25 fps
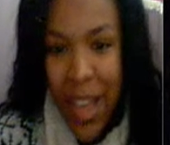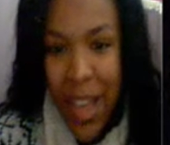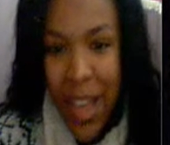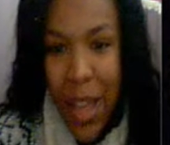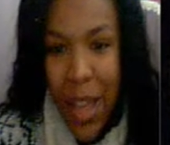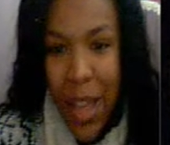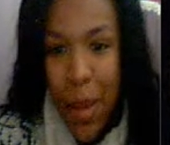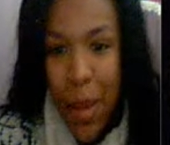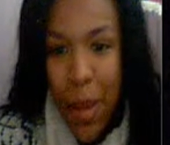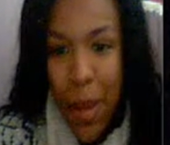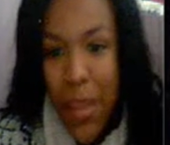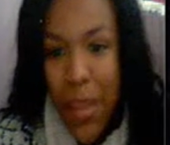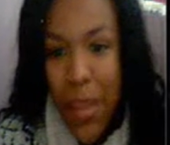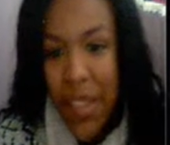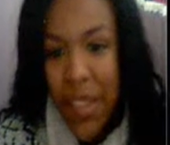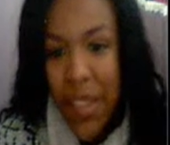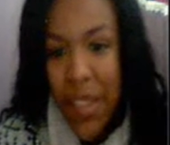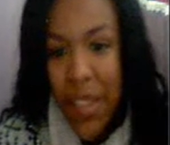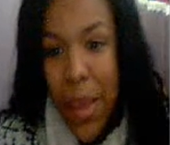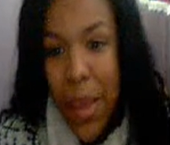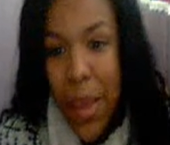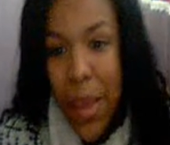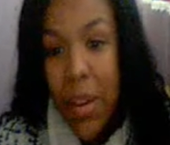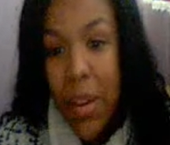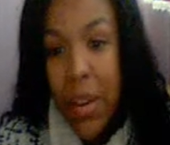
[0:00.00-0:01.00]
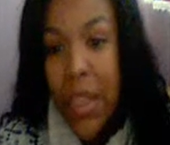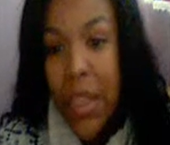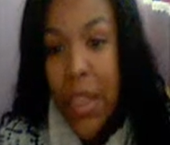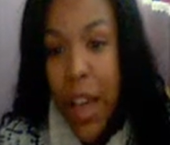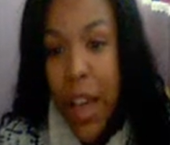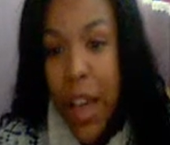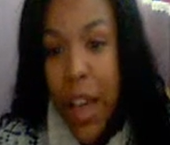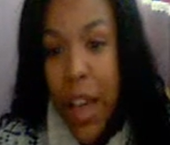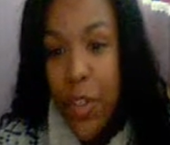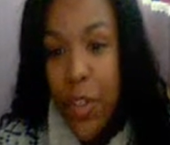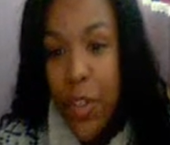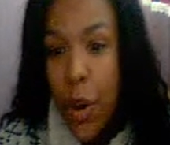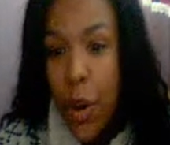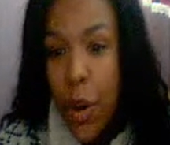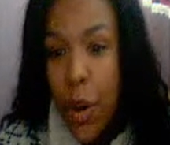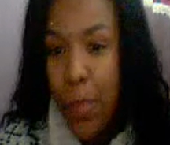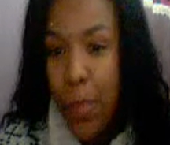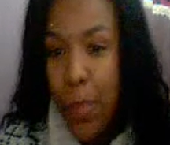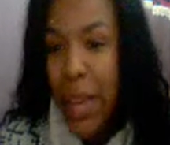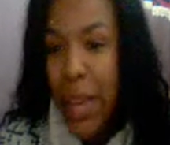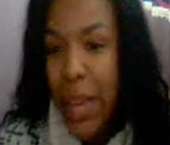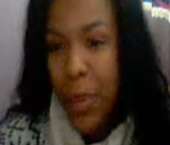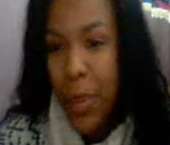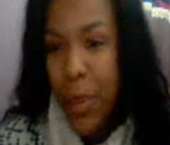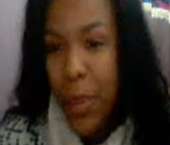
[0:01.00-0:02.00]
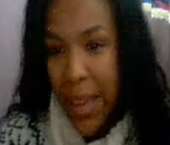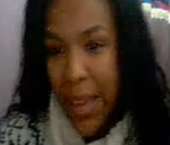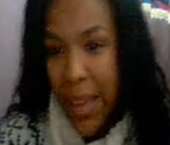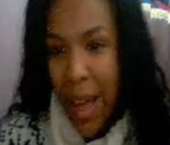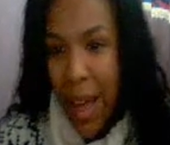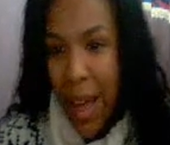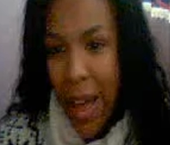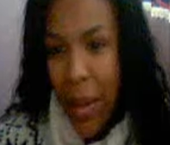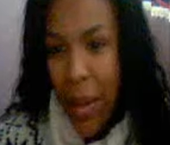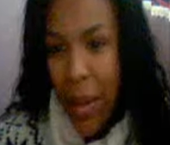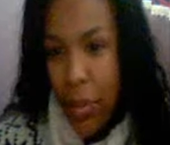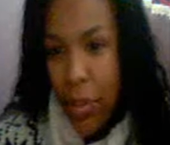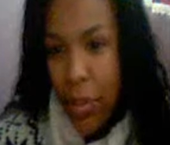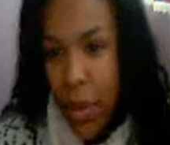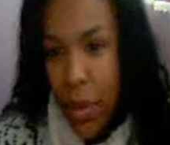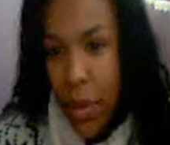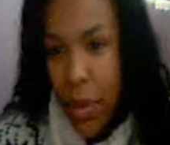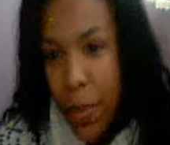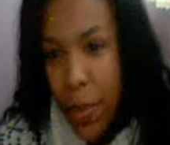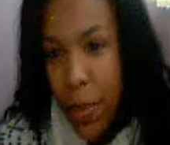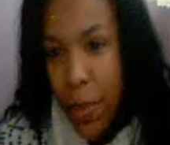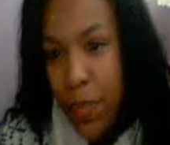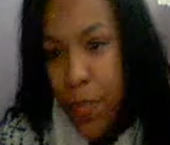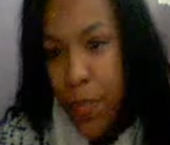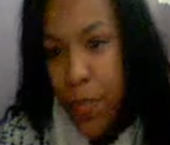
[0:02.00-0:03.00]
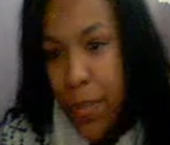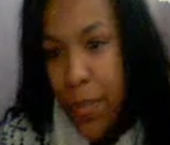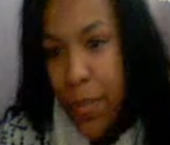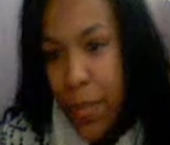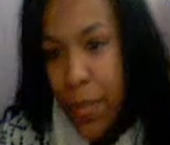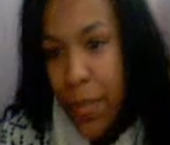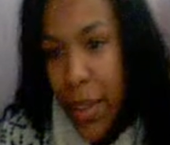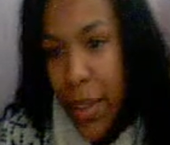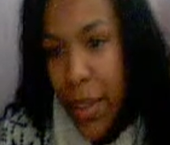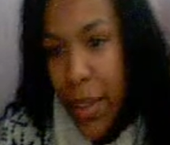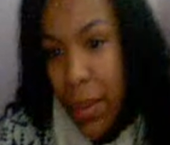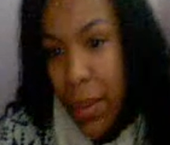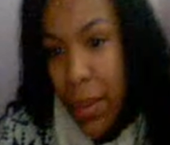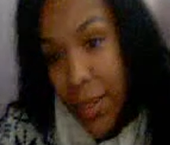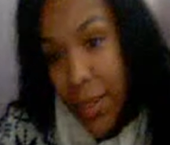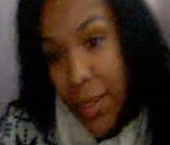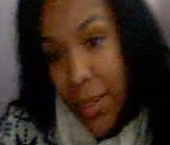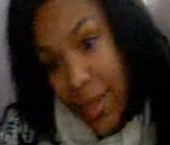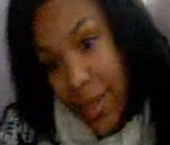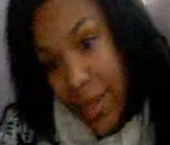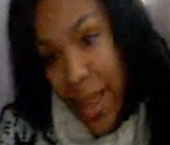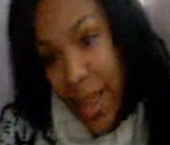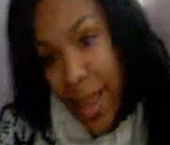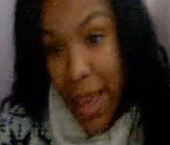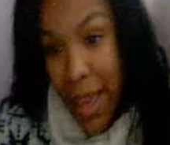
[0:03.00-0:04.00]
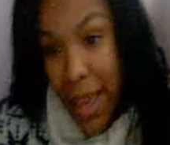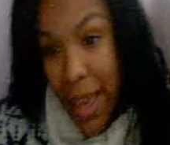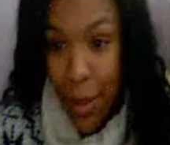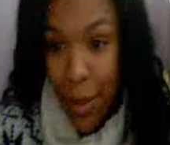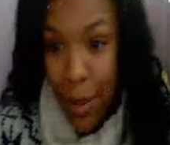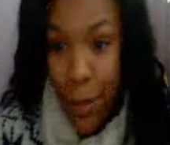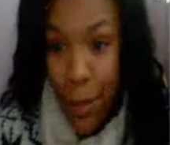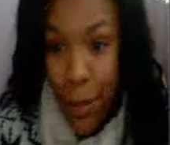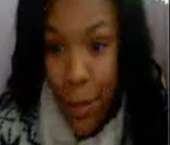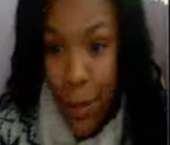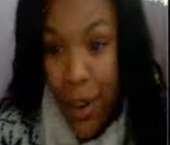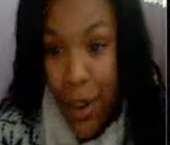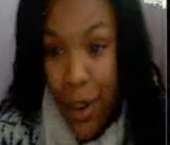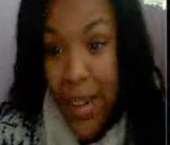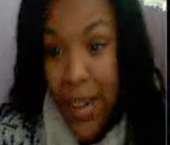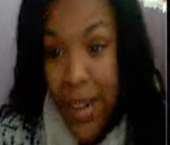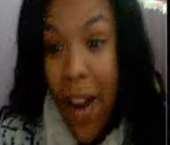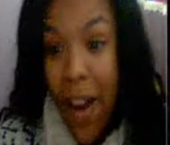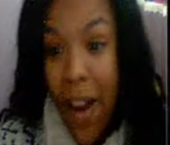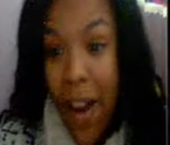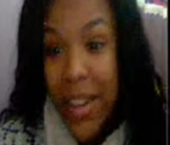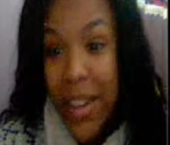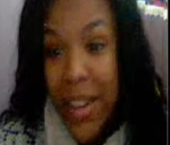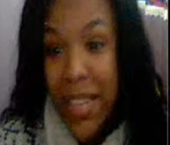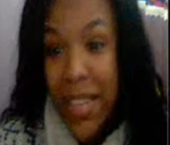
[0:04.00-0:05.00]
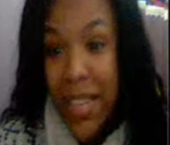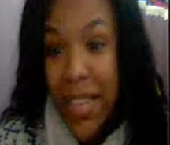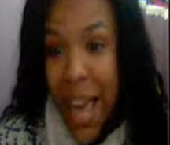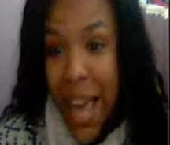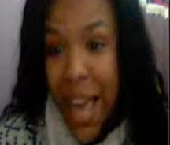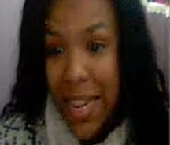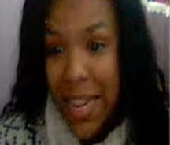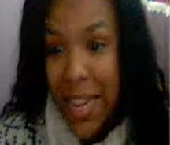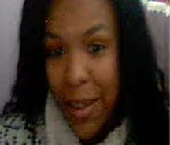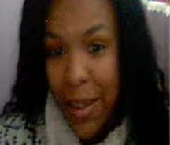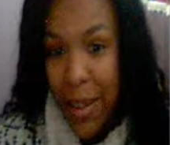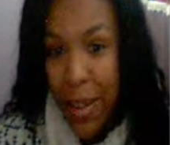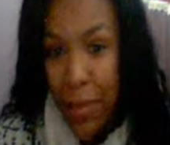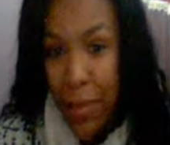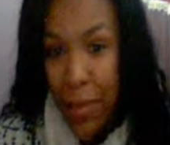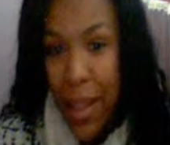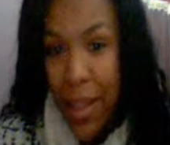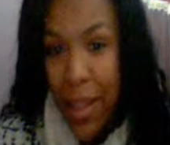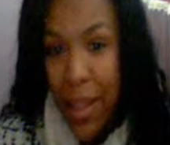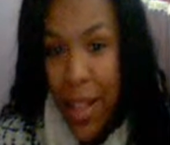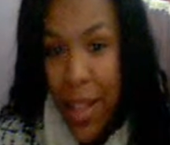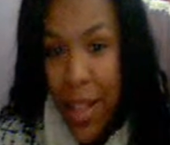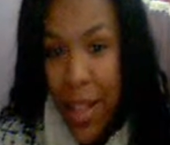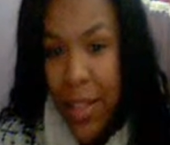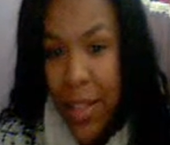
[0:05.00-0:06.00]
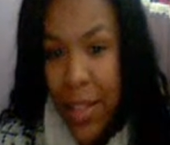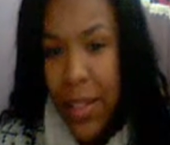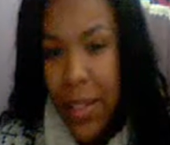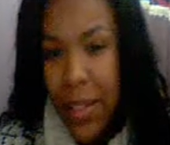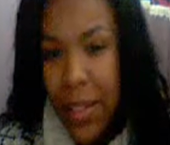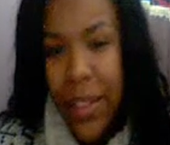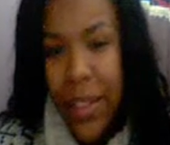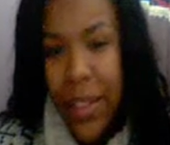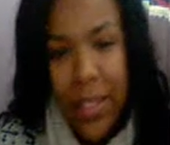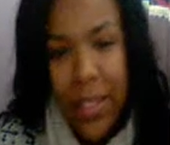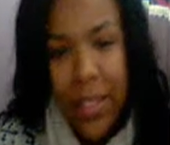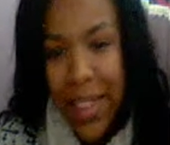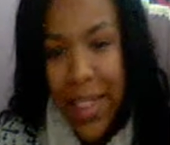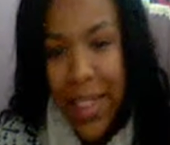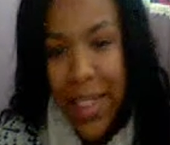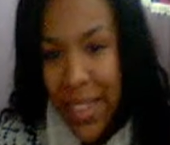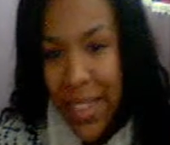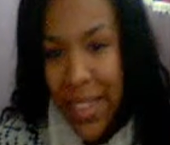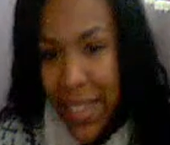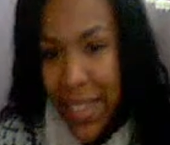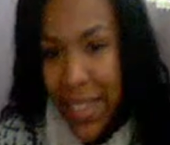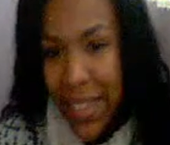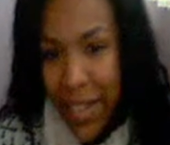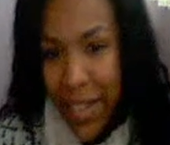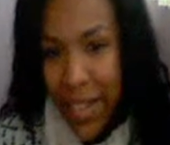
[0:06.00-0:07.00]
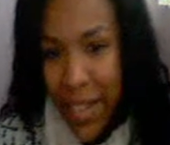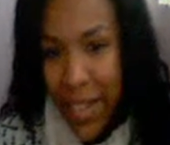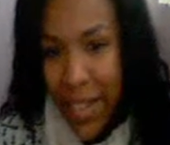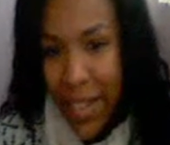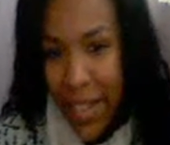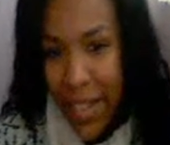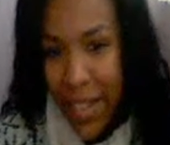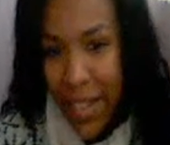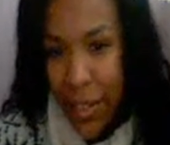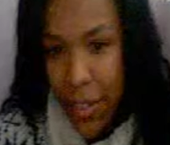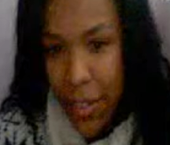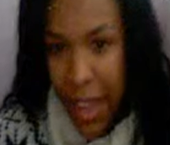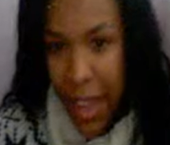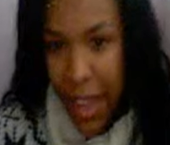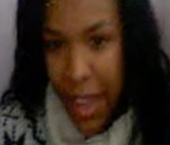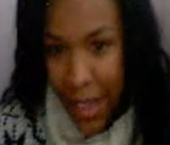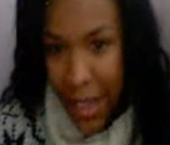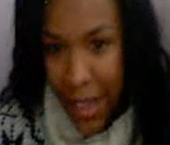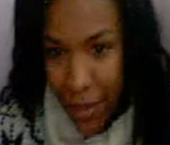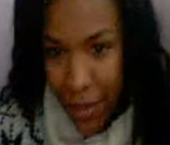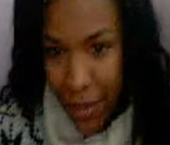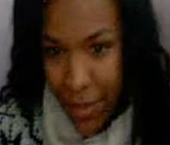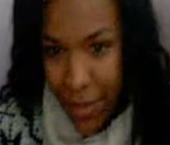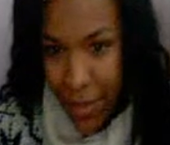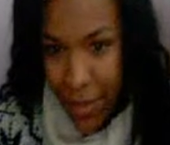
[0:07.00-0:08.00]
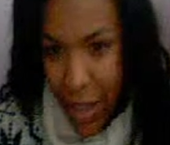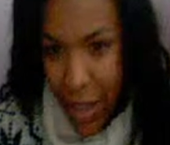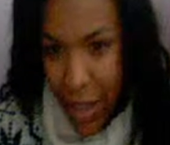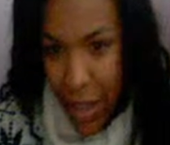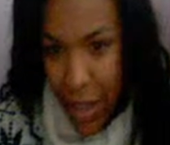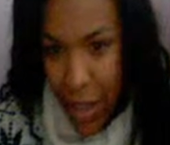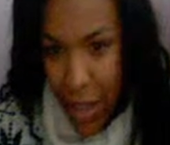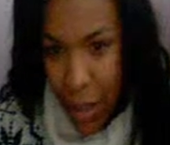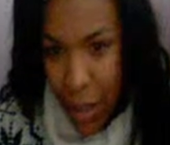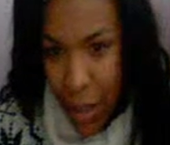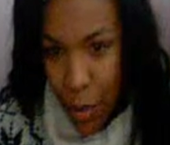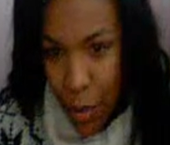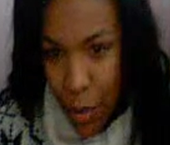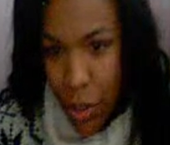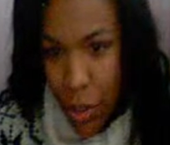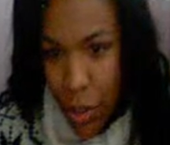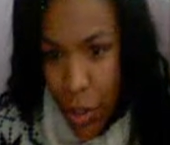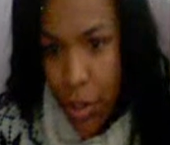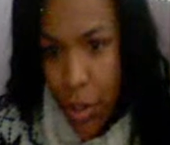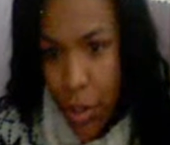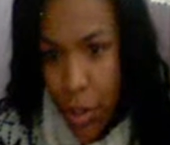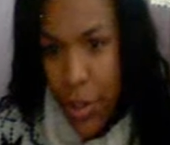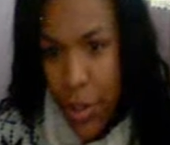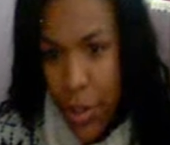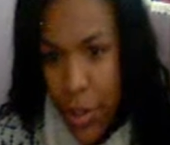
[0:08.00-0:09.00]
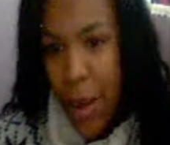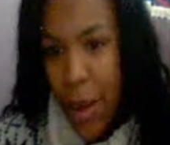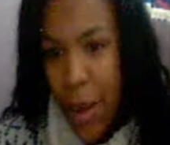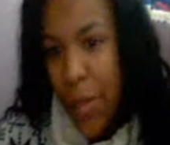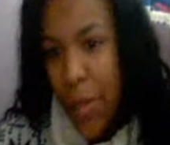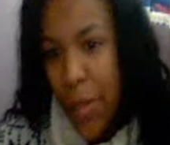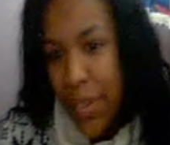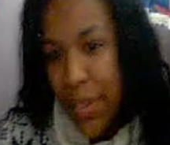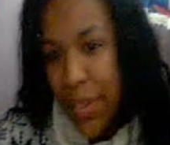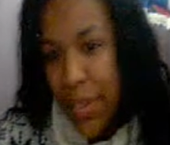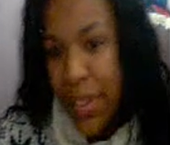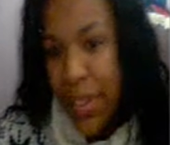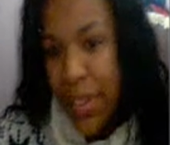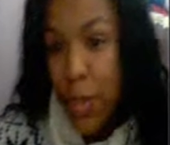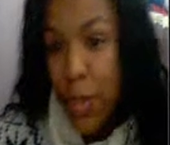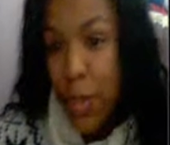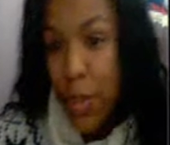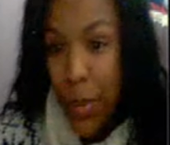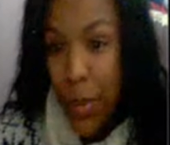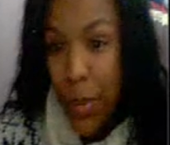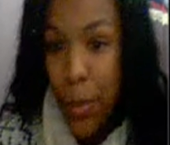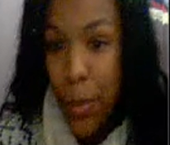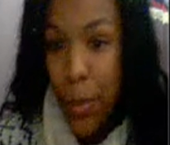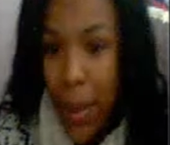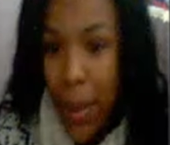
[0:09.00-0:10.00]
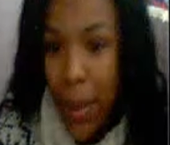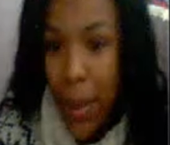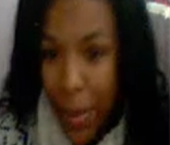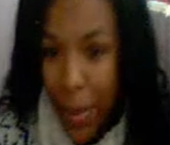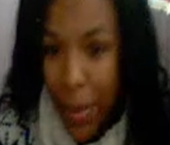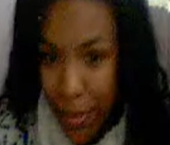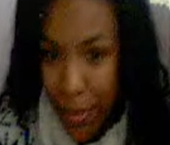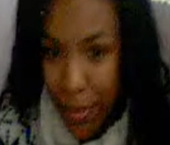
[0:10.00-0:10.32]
Miss Mary loved her baby, however, and worked hard to get him the little necessaries of life, which turned out mostly to be women.